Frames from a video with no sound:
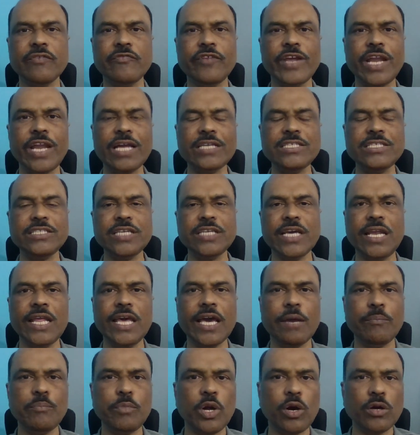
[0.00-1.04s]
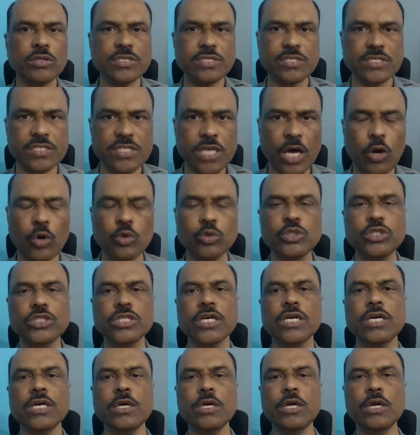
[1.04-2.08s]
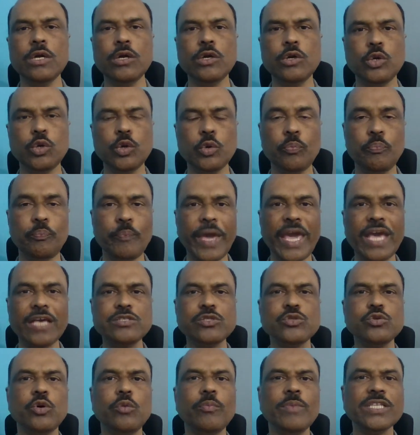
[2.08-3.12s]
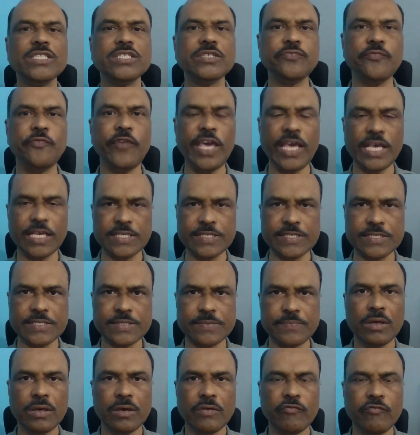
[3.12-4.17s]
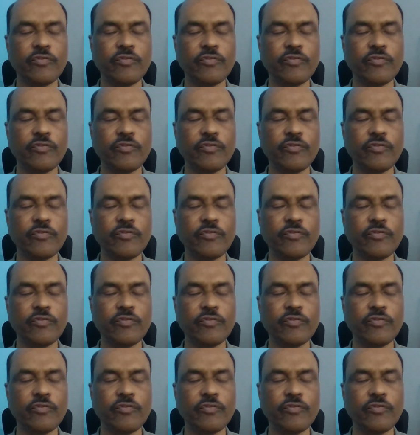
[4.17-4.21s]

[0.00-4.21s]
Financially, I'm not sound to pay so much fees.